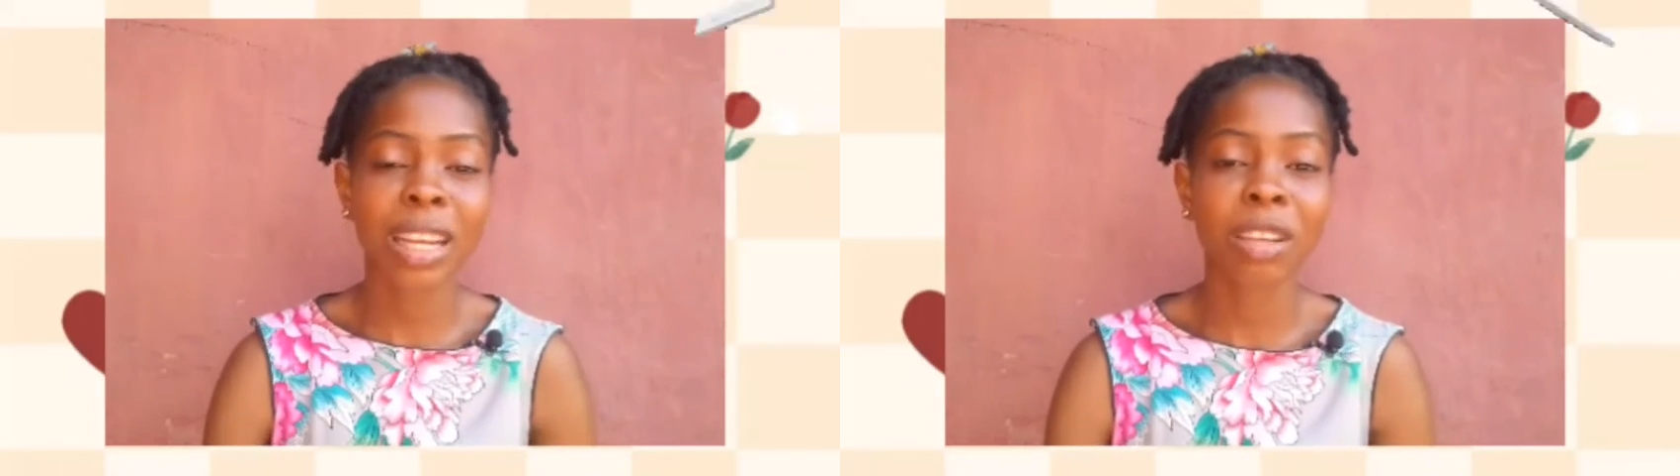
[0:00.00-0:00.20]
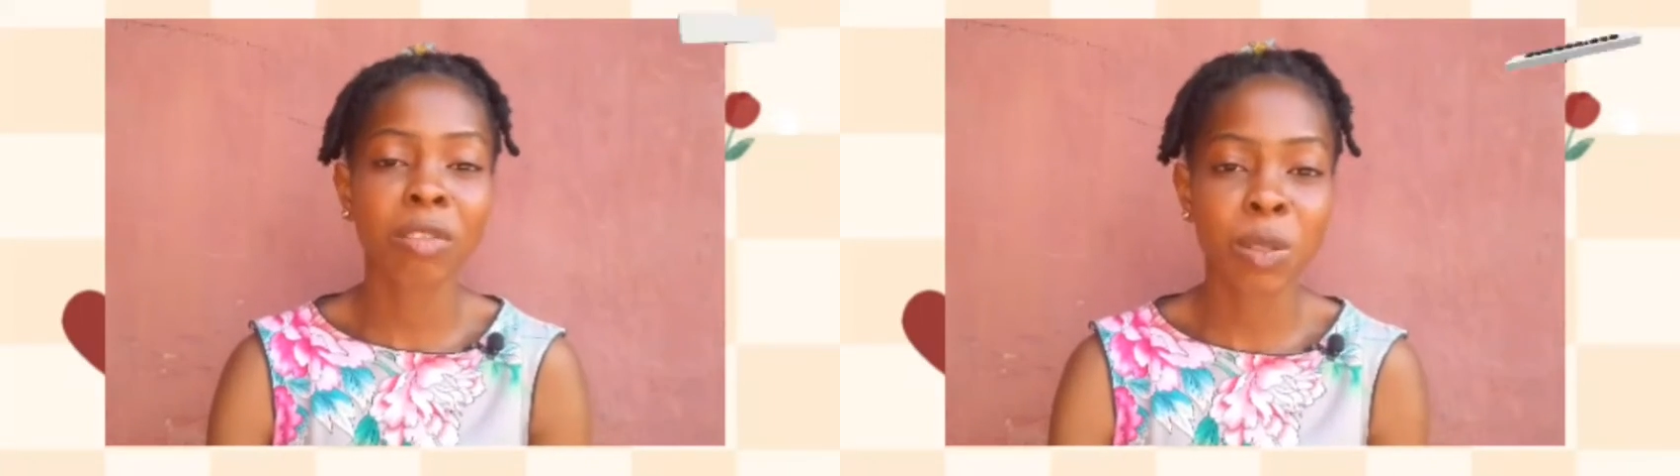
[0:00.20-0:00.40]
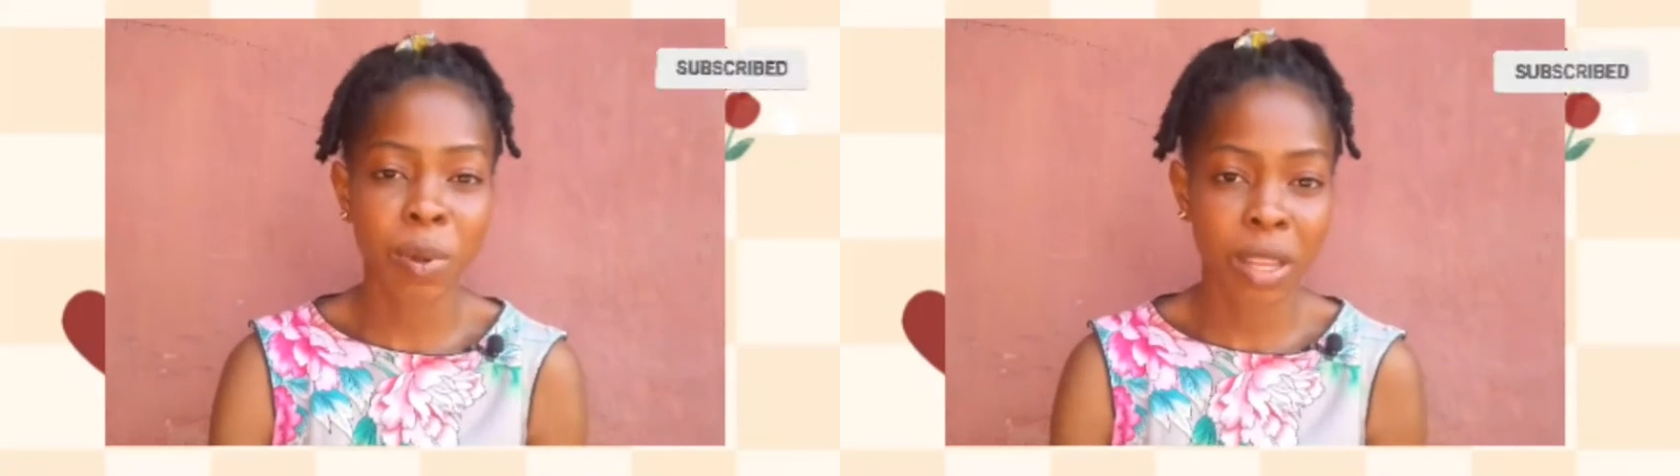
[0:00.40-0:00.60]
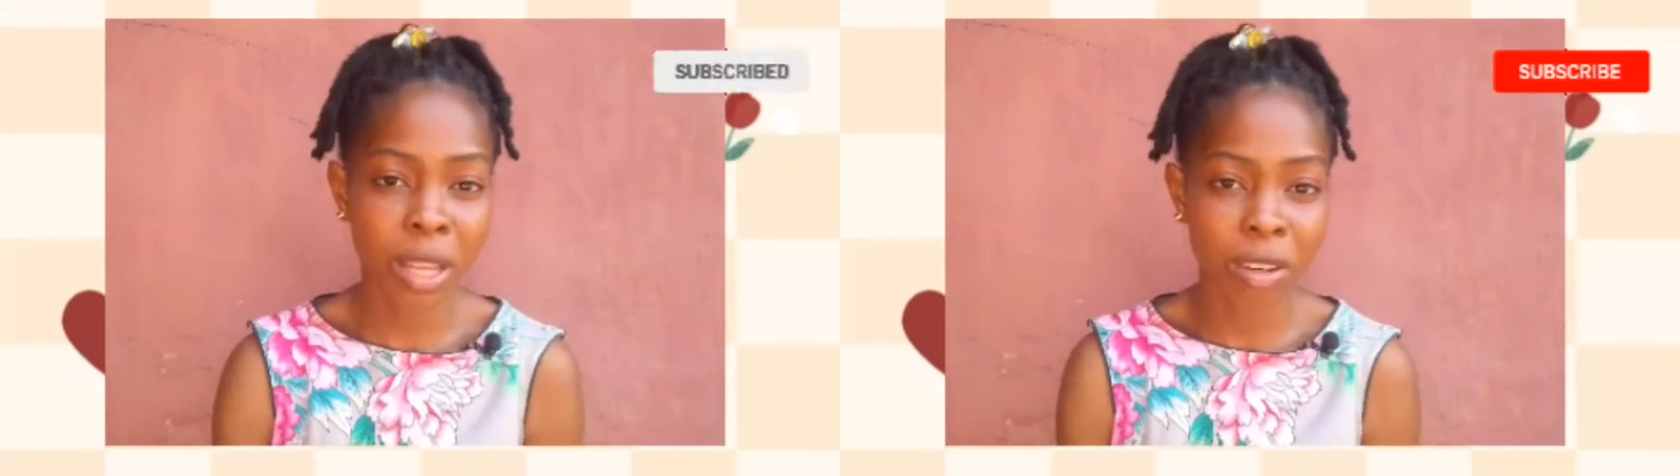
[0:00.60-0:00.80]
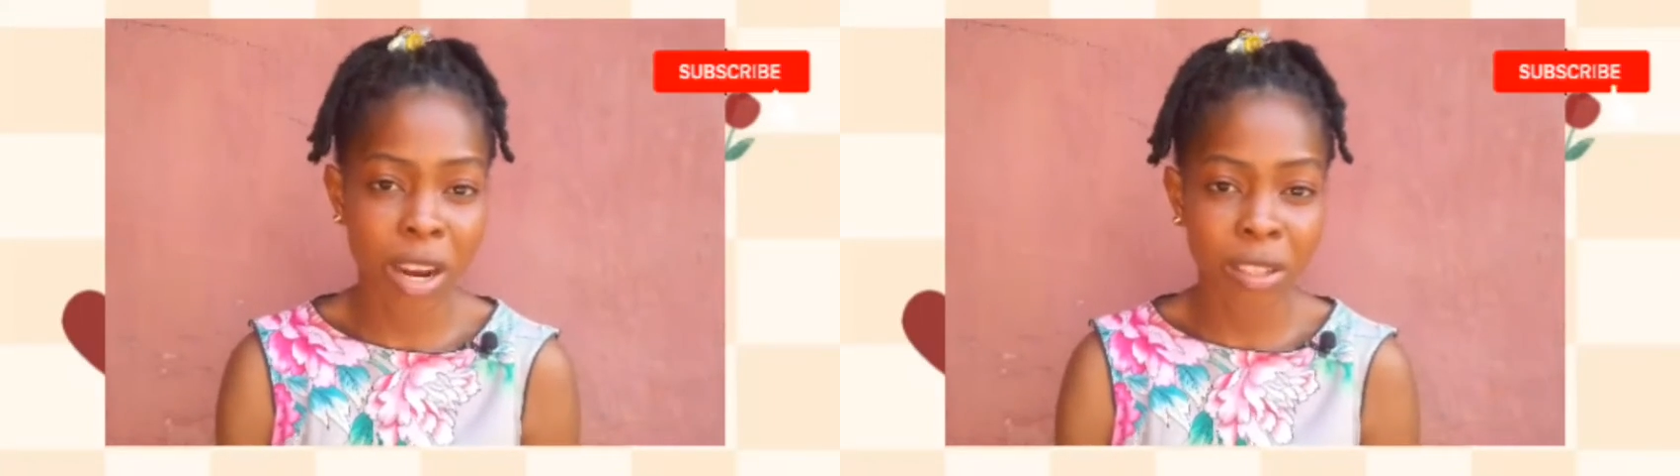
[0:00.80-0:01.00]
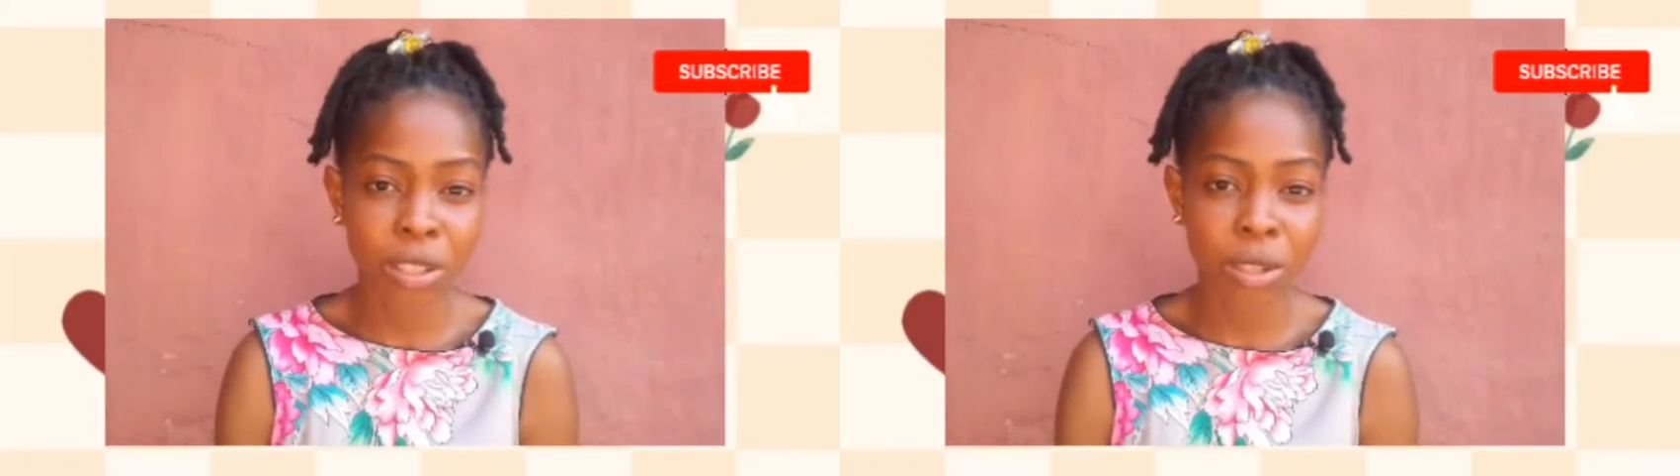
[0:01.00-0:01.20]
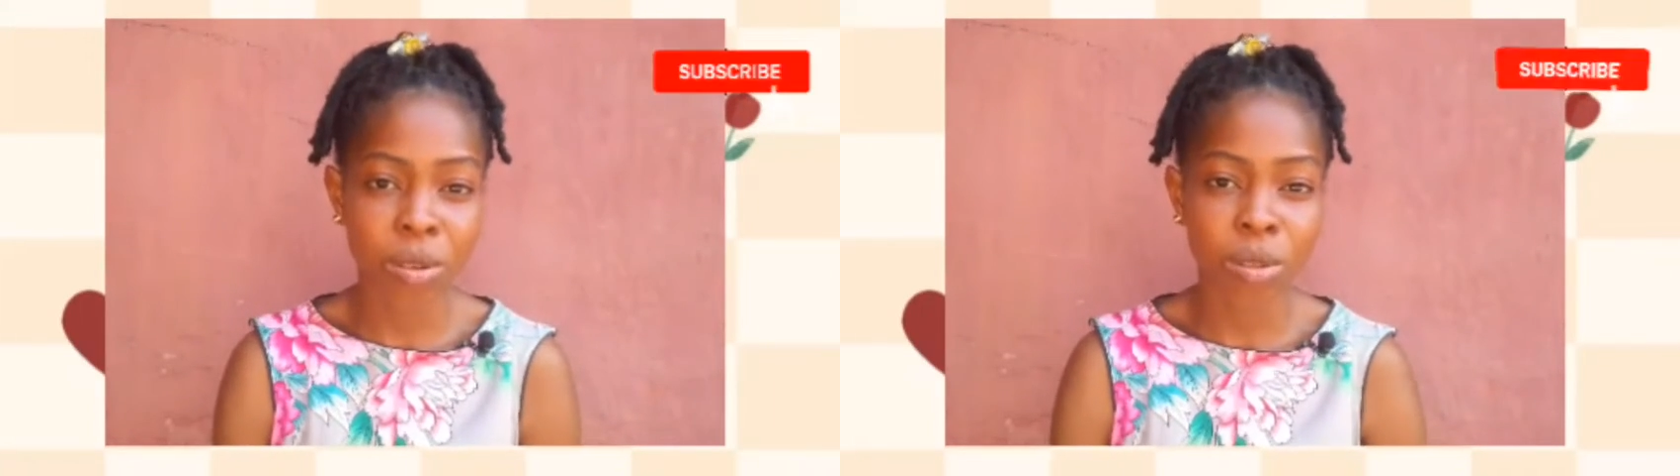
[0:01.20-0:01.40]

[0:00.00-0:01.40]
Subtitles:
respect their traditions.